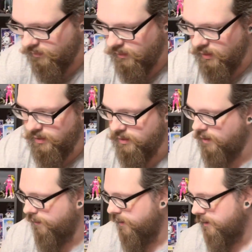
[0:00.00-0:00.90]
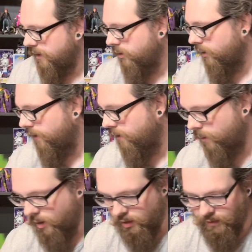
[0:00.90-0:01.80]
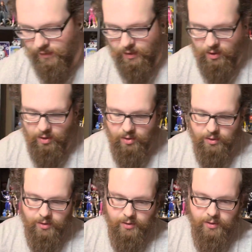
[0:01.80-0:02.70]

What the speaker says: and stuff because I do leave them all on the card.